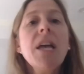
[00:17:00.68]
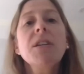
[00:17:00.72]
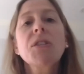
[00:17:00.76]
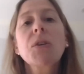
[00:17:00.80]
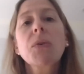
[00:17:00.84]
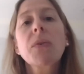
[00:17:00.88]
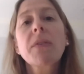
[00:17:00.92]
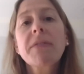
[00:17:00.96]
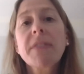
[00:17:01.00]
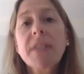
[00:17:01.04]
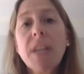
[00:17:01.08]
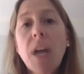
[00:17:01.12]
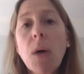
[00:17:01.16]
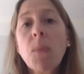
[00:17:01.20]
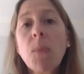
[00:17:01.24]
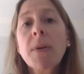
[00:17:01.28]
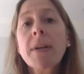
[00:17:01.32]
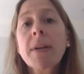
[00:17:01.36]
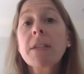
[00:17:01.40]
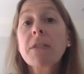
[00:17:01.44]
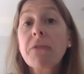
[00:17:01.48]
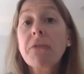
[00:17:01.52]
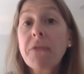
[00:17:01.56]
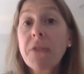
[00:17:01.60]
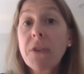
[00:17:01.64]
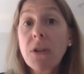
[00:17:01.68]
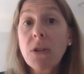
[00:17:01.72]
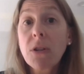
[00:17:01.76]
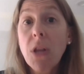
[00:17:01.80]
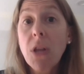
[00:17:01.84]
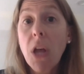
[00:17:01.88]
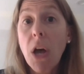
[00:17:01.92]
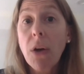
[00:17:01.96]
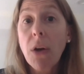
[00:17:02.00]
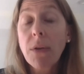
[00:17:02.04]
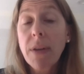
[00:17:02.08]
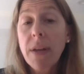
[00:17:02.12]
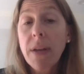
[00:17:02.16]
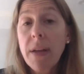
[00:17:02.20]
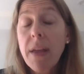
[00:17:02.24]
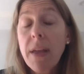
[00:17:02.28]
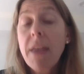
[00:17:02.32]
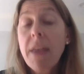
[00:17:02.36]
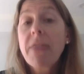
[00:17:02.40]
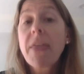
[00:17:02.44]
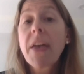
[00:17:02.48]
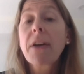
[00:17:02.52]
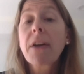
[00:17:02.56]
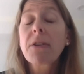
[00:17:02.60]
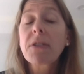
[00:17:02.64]
so if someone is furloughed,
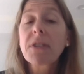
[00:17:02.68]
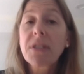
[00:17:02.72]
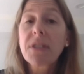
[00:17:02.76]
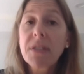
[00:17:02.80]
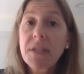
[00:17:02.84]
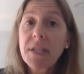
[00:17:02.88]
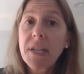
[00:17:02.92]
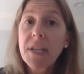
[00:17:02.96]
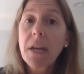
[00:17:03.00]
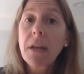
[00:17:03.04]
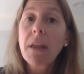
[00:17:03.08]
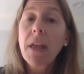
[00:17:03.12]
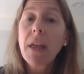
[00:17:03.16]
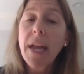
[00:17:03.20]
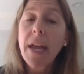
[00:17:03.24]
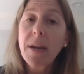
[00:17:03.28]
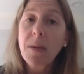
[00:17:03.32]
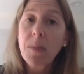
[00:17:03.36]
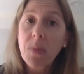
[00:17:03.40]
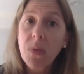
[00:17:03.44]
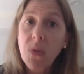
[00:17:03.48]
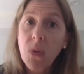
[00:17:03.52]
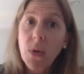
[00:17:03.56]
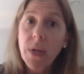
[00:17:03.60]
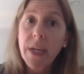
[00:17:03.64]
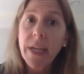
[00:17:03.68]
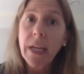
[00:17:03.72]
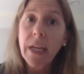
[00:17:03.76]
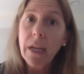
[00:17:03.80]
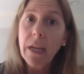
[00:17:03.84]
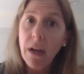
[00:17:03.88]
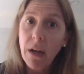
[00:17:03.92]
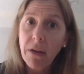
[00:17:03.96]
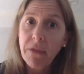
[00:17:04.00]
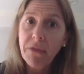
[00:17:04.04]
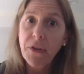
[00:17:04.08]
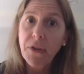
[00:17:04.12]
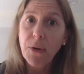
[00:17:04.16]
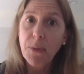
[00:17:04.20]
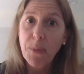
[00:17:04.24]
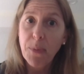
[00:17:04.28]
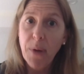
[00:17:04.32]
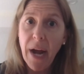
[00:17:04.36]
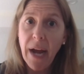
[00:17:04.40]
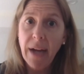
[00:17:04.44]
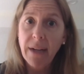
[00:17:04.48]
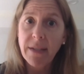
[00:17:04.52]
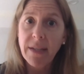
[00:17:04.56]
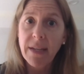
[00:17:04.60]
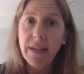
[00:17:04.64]
they are still an employee of your
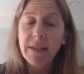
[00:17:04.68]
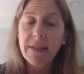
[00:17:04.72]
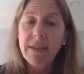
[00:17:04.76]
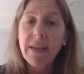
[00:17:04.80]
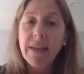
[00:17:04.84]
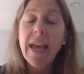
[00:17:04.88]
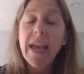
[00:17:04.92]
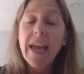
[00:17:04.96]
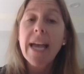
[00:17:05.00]
practice.